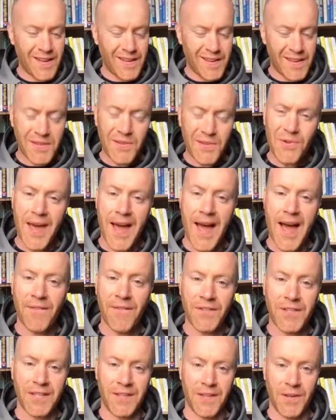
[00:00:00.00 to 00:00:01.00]
You don't have
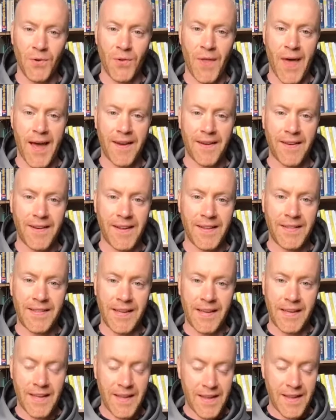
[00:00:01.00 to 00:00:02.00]
to do that. It's
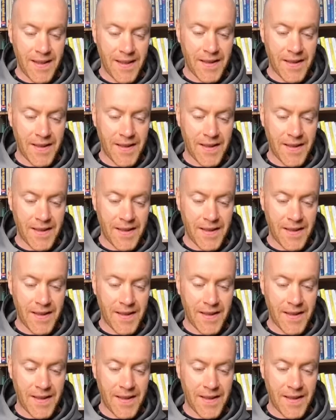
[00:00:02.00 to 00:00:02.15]
like,